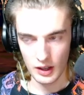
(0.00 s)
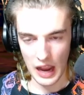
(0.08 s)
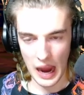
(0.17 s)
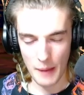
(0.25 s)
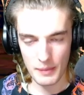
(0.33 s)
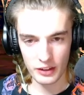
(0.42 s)

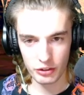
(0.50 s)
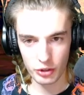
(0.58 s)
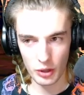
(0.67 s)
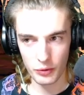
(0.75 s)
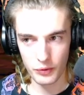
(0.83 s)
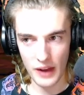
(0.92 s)
I'm not sure I'm
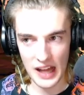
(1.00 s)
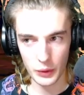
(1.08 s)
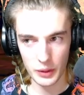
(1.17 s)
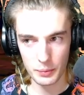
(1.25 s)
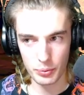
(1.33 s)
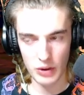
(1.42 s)

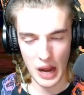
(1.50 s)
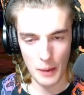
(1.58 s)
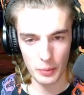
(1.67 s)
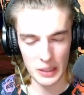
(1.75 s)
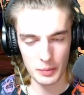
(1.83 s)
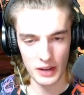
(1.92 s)
following
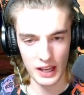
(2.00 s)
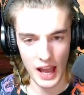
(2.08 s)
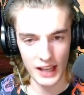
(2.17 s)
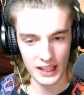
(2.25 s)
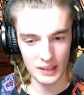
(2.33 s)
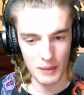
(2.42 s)
properly, but I
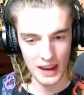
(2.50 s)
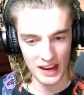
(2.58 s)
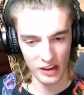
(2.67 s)
can manage